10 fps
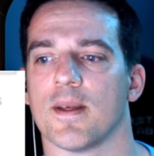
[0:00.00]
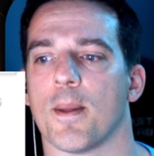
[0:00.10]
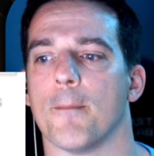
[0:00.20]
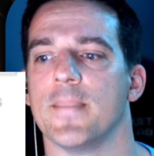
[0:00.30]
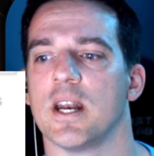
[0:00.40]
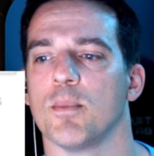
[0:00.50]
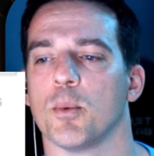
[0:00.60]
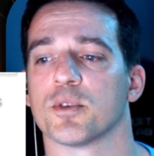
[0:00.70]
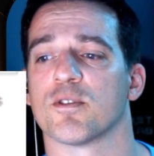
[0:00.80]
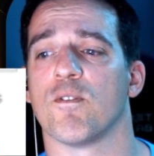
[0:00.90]
and the
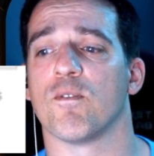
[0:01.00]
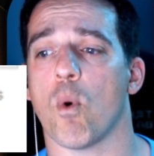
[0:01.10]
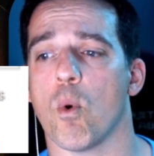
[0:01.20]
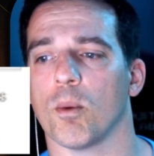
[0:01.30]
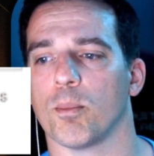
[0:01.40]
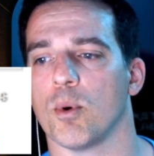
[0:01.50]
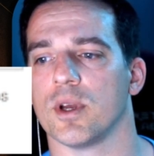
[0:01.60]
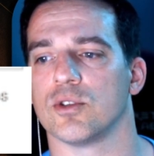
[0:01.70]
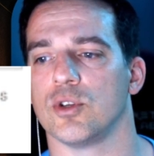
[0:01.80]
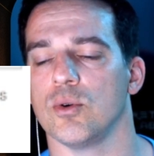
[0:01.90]
minimum was
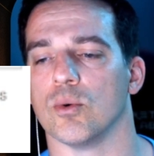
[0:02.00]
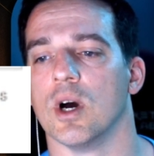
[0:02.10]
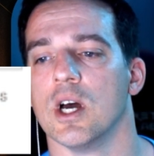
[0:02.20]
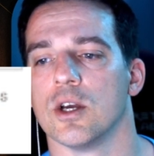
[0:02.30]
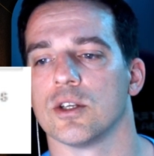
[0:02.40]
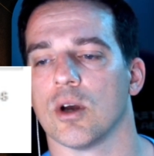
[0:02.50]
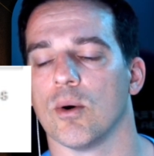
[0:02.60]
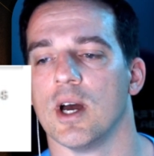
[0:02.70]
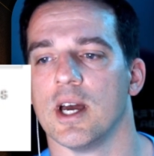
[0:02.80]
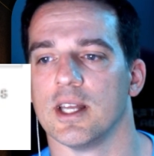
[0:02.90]
4.2. So